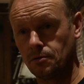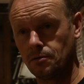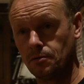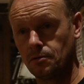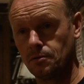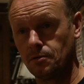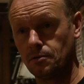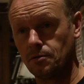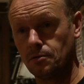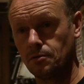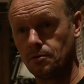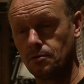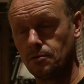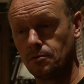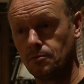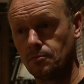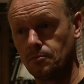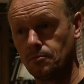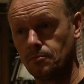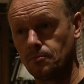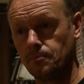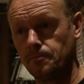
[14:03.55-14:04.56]
what your
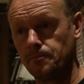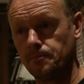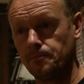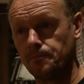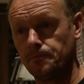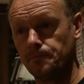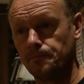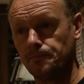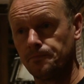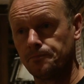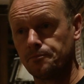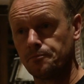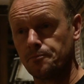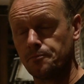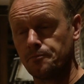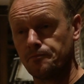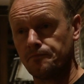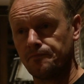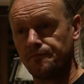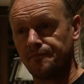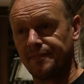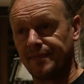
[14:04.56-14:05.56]
opinion is on
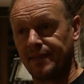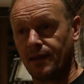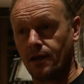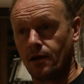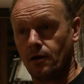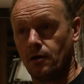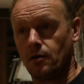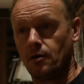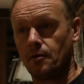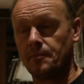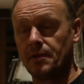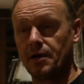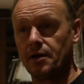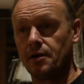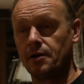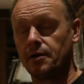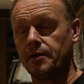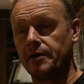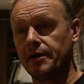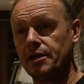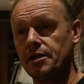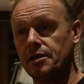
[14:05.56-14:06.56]
sort of
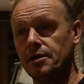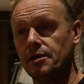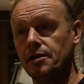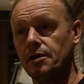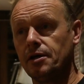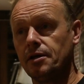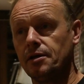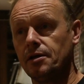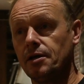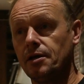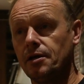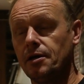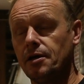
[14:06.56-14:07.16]
how that happened?